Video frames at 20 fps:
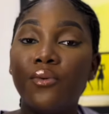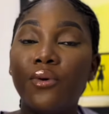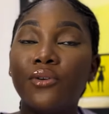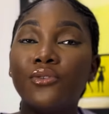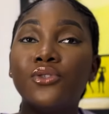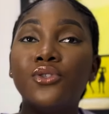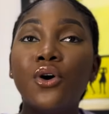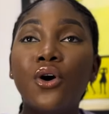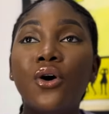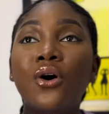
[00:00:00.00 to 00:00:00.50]

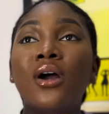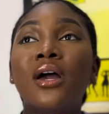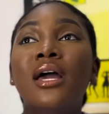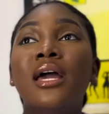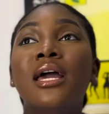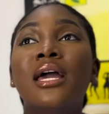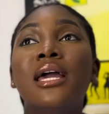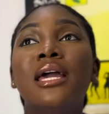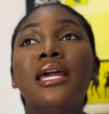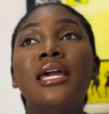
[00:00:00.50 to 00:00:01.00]
So
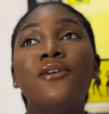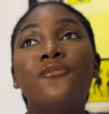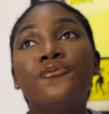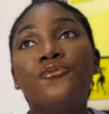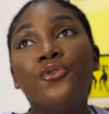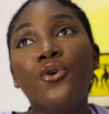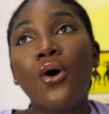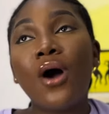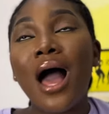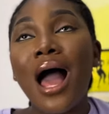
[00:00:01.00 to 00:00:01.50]
if
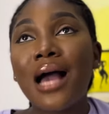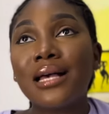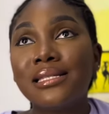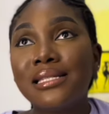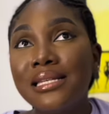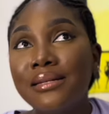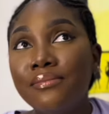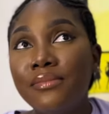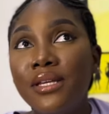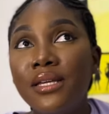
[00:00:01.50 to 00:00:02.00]
you're
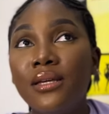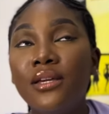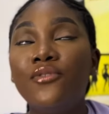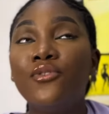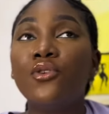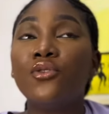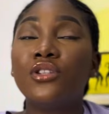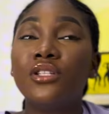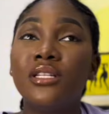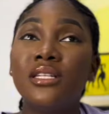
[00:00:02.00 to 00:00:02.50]
asking me, if you're